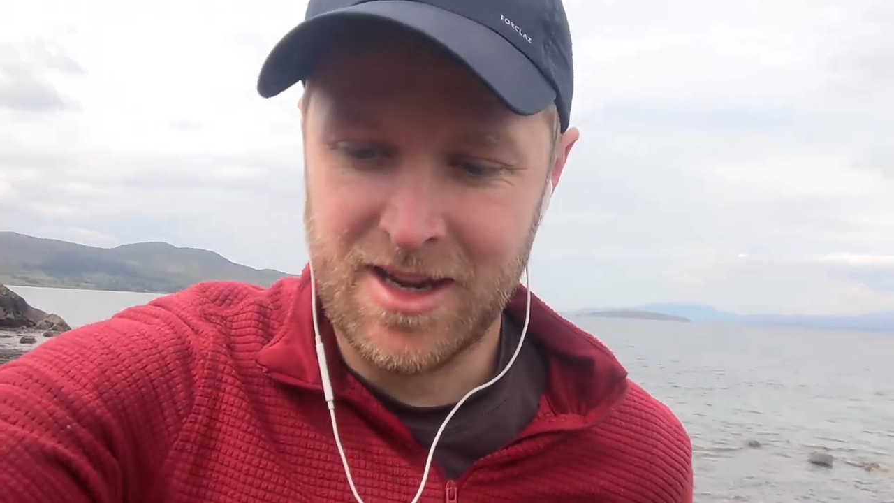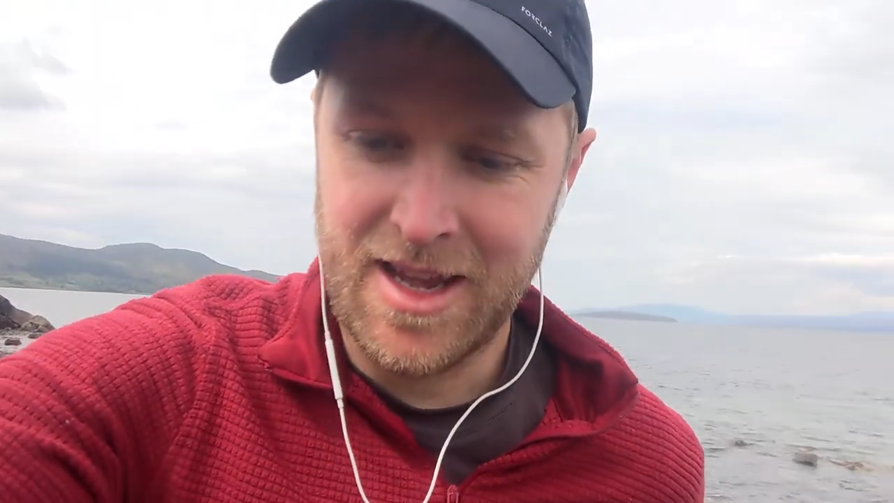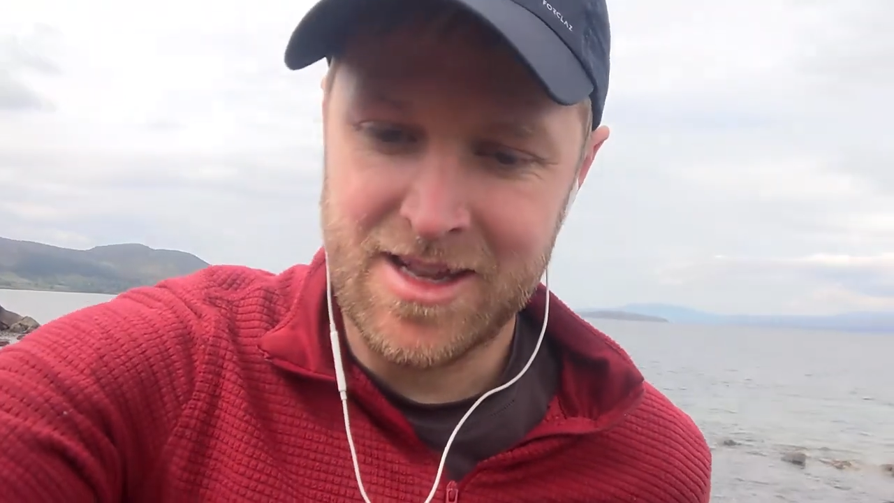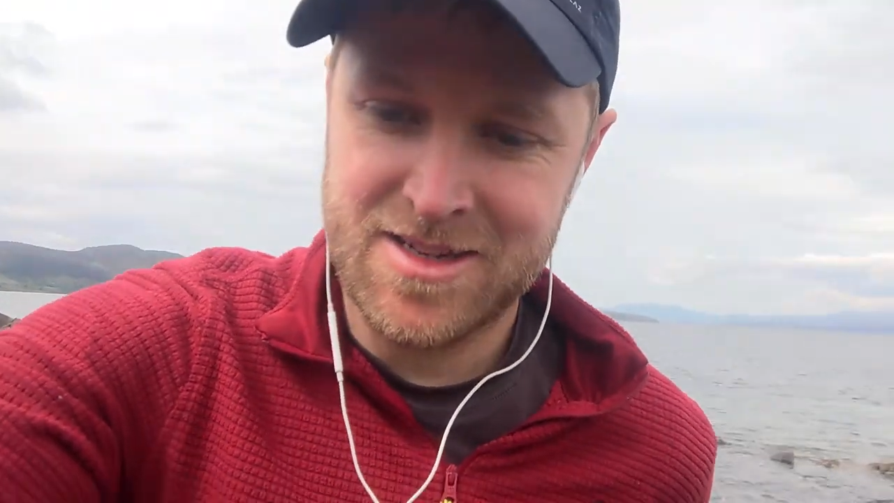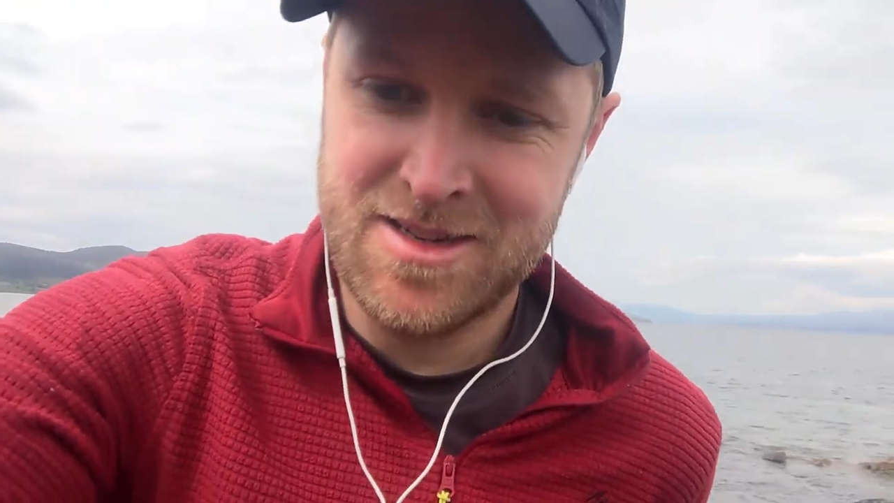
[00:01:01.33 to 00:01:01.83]
to
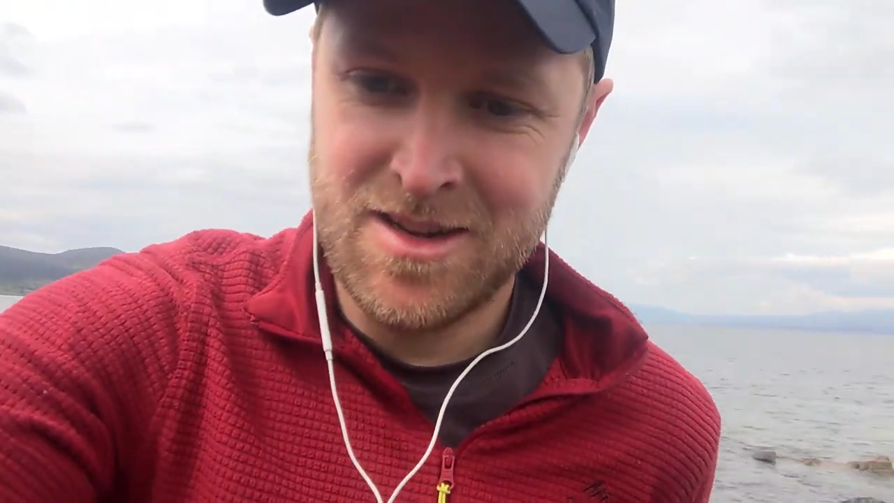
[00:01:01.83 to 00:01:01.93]
get.